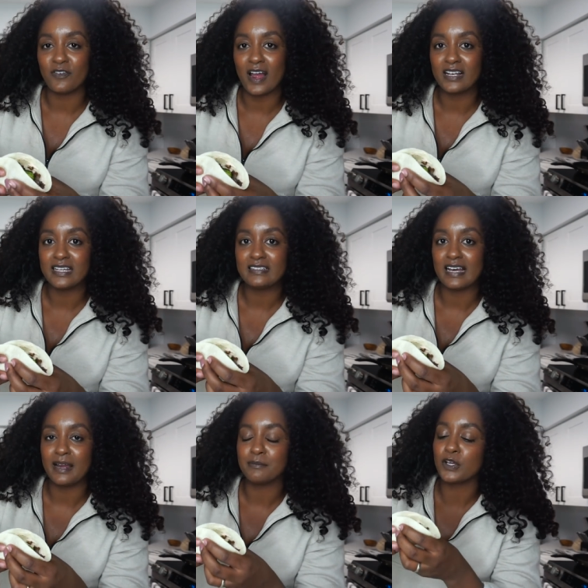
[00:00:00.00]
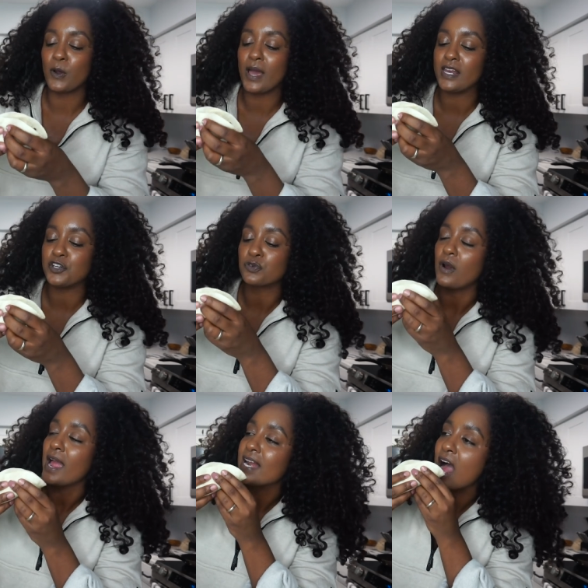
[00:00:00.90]
Finally, time to go ahead and
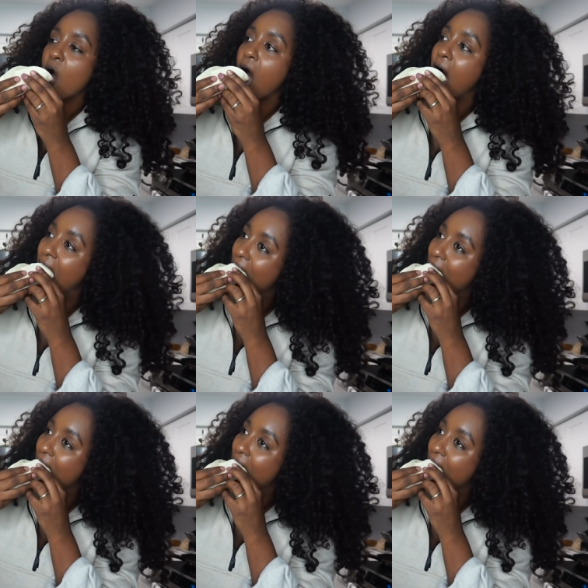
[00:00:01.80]
try it out.